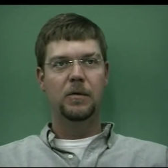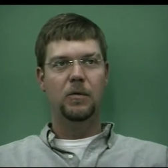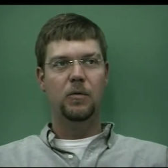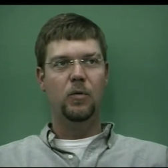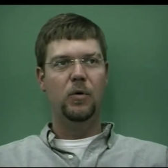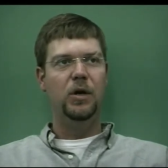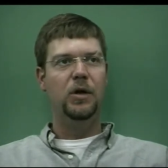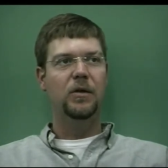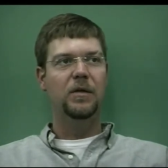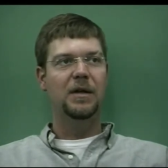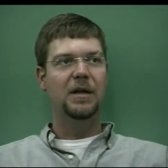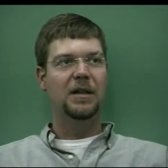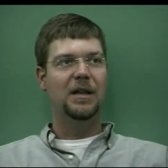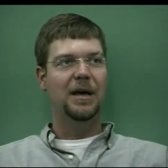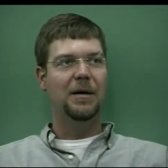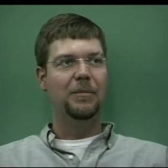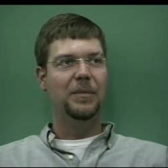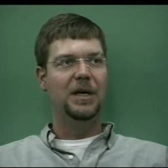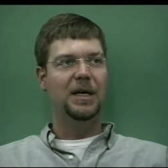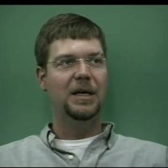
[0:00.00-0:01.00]
What do you think
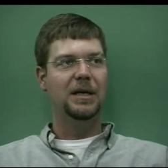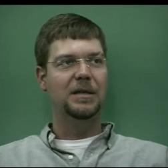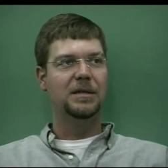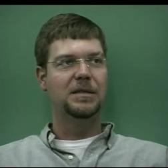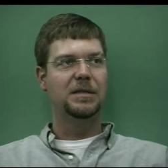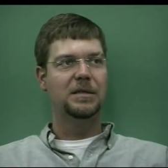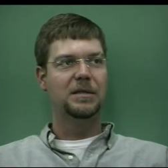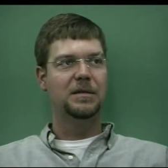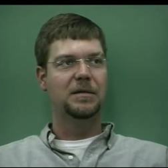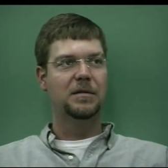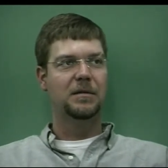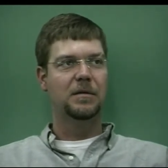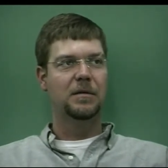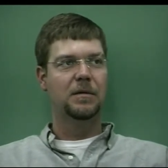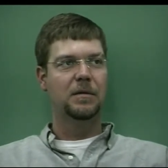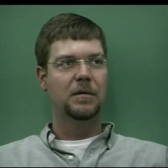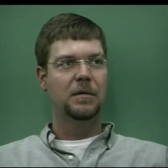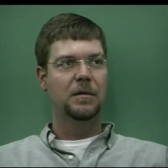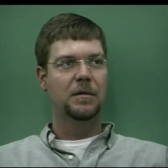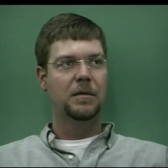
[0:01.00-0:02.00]
that means?
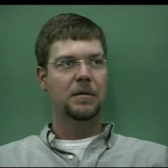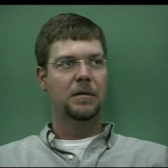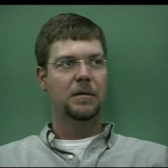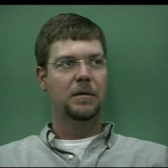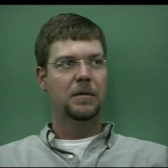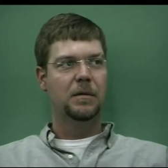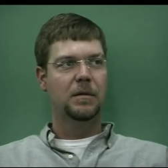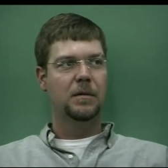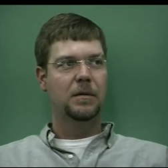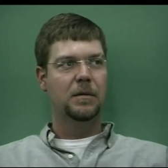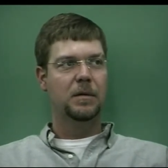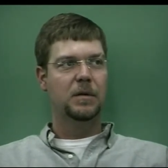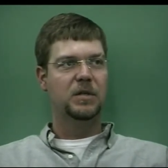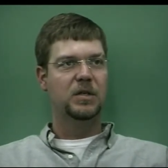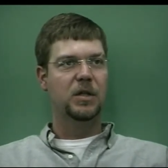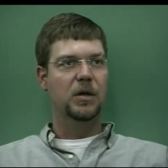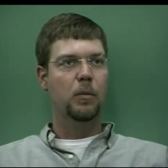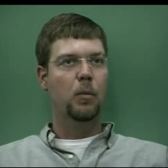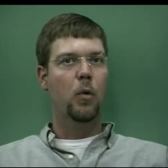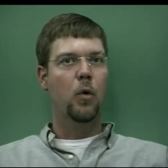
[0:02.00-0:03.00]
It's
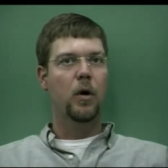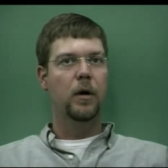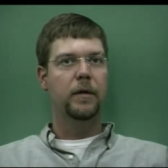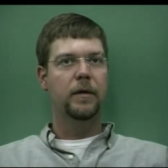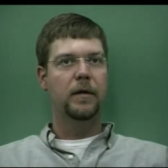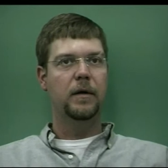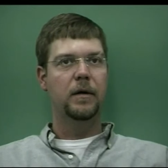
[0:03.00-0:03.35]
the Morta.